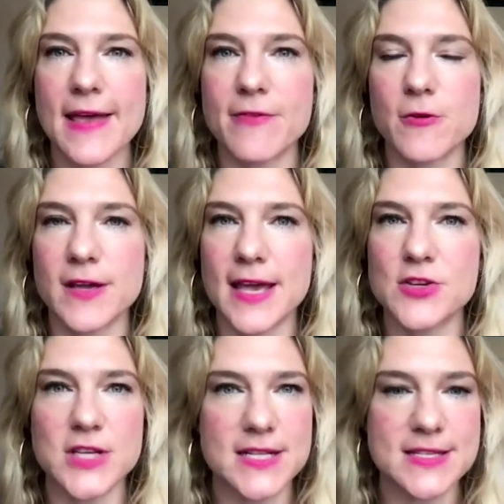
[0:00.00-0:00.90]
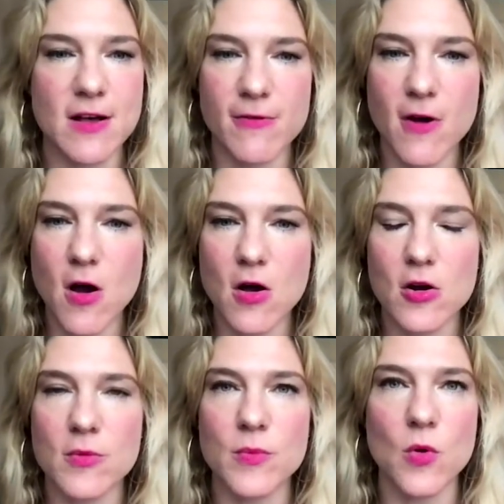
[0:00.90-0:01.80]
if you're engaging in self
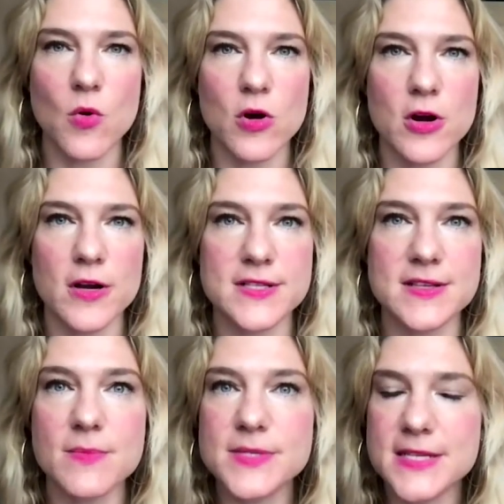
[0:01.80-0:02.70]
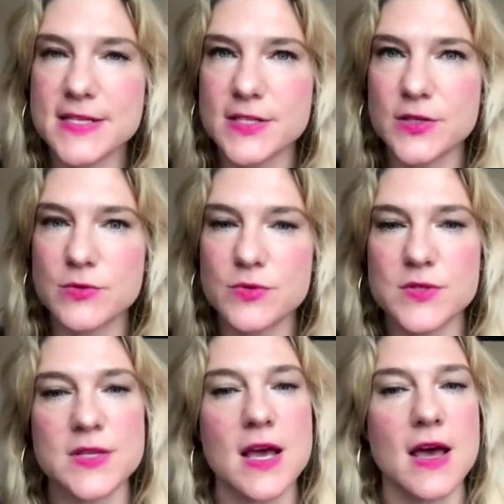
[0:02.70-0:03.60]
harm or substance
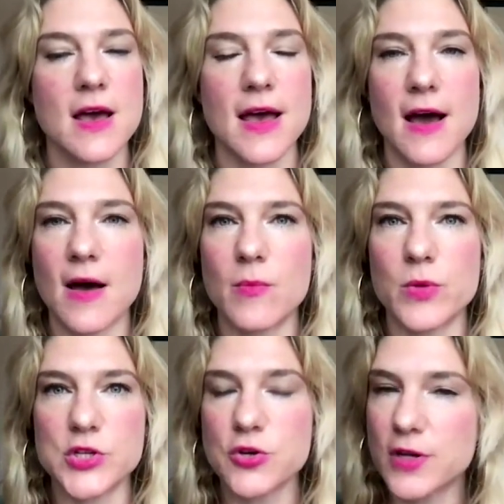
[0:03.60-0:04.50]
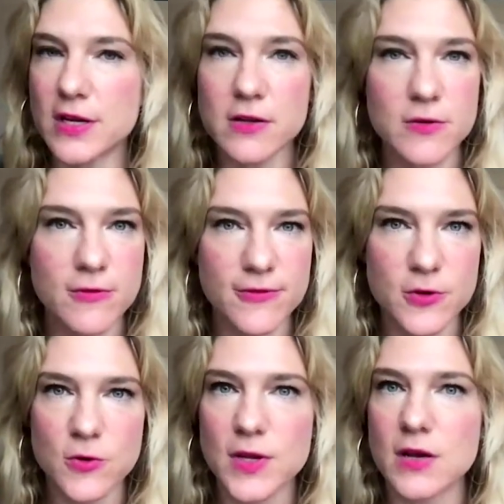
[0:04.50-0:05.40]
use, um, which could include
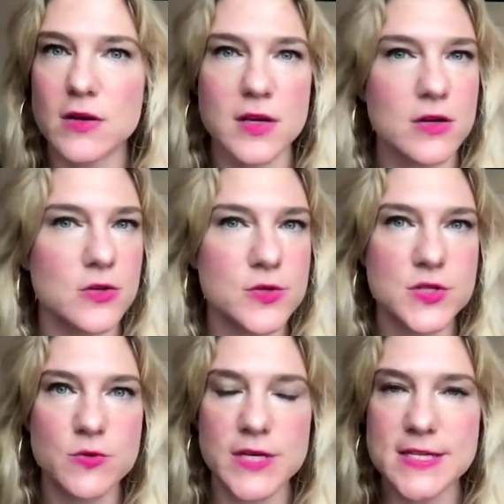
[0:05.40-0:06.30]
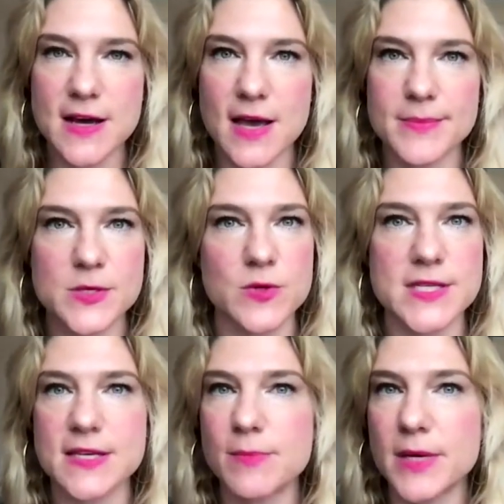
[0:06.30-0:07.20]
food, it could include screen time.
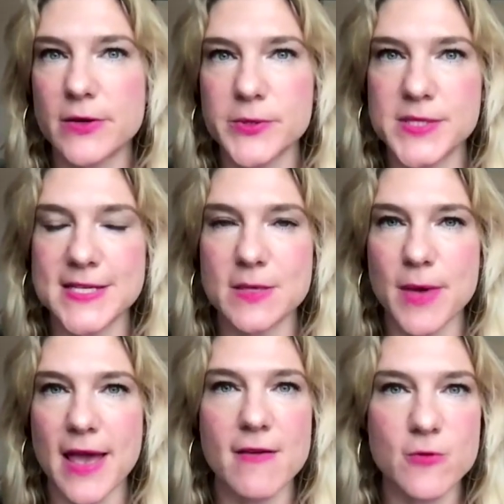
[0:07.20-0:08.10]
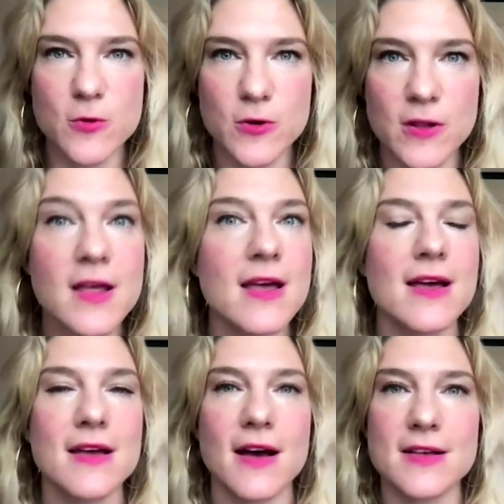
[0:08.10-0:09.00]
Screens can be used as a behavioral
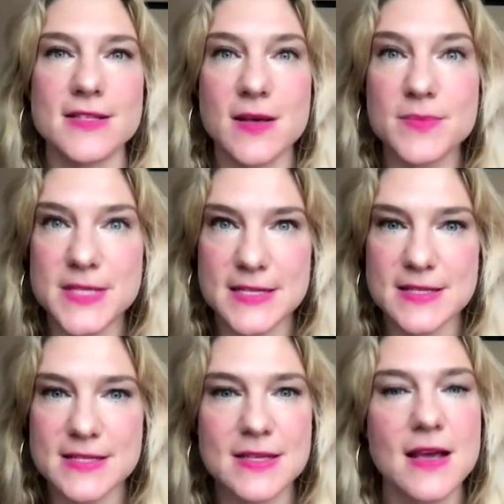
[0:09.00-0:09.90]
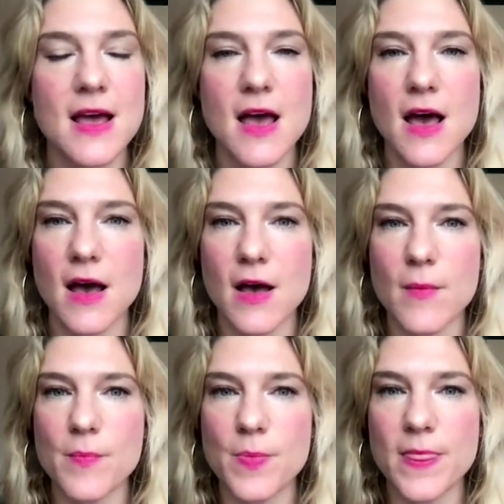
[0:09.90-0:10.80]
uh, substance.
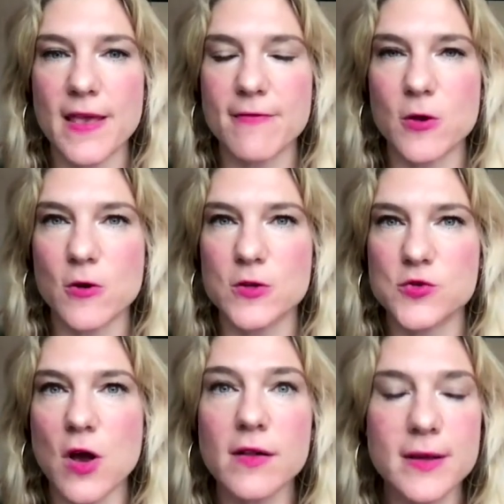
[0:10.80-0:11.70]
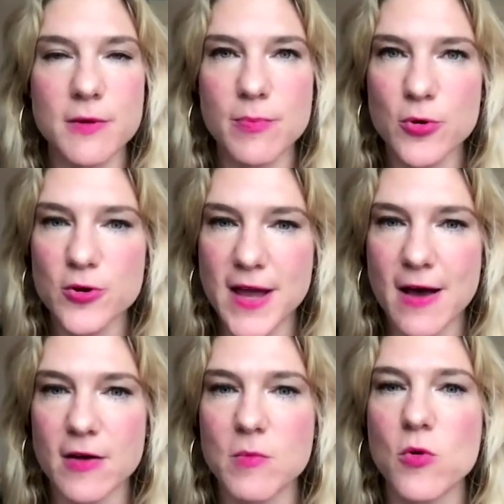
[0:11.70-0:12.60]
Um, if you're struggling with
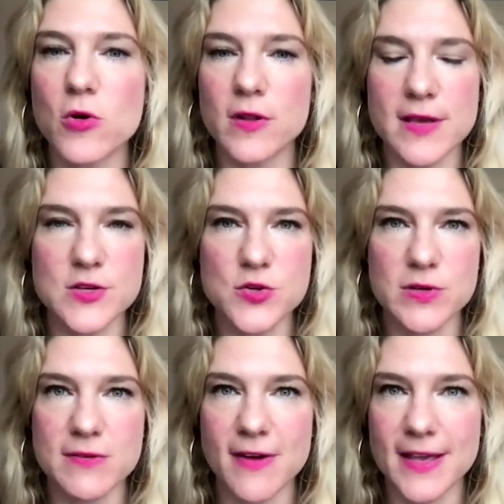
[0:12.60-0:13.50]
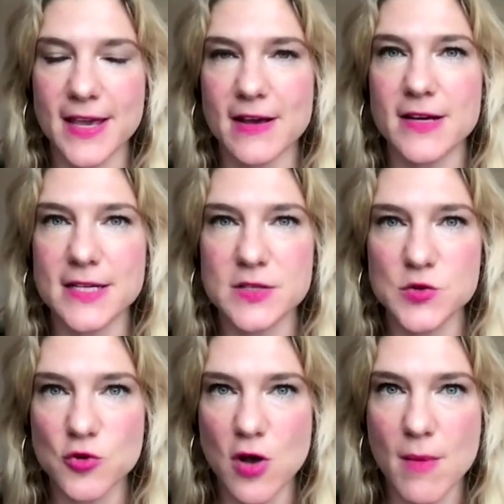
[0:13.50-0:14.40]
burnout, moral injury,
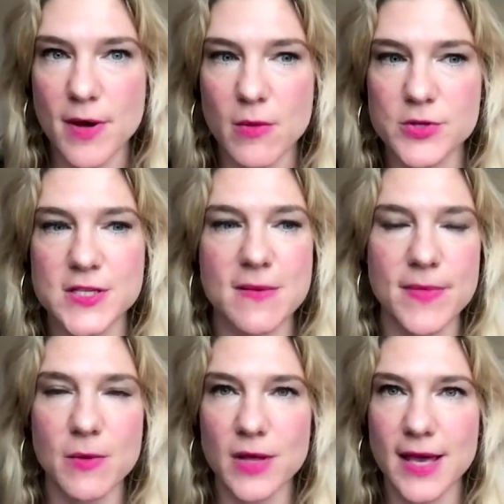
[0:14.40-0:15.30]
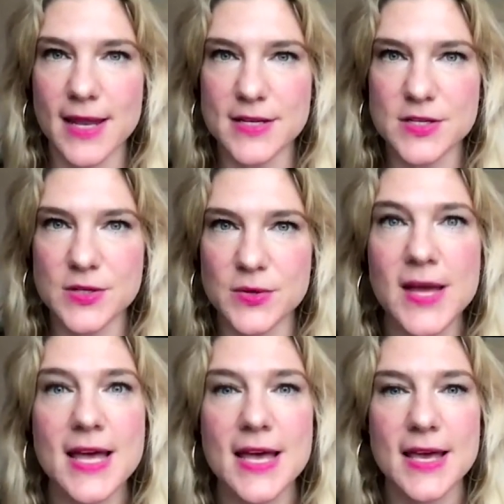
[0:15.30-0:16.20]
vicarious trauma, which is something we'll get
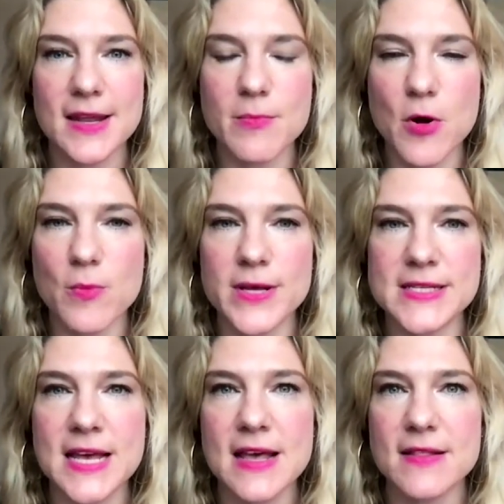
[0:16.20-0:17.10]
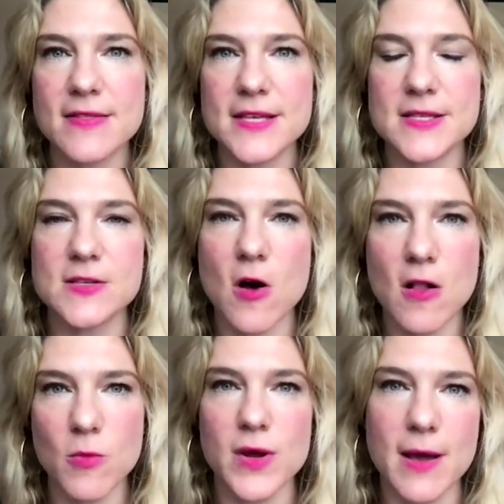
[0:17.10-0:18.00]
into in a moment, this is
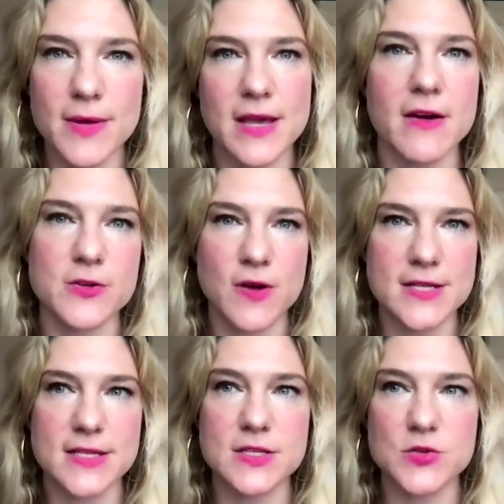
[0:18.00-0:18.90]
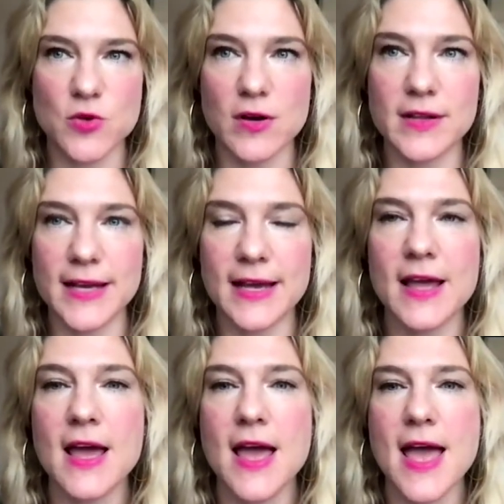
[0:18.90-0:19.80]
all what I would characterize as struggling.